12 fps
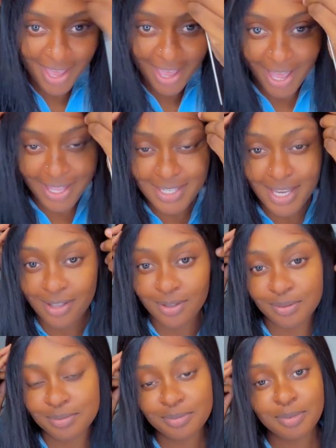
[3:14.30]
I tell
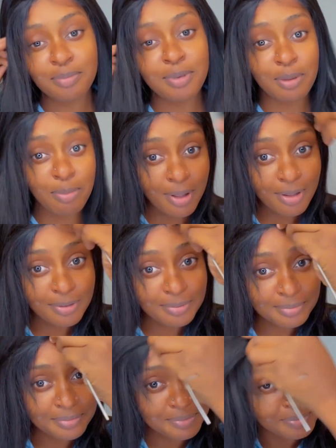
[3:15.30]
you, people,
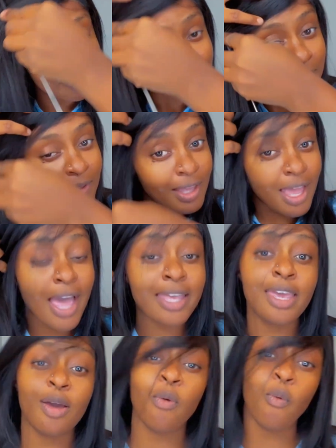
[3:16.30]
I can't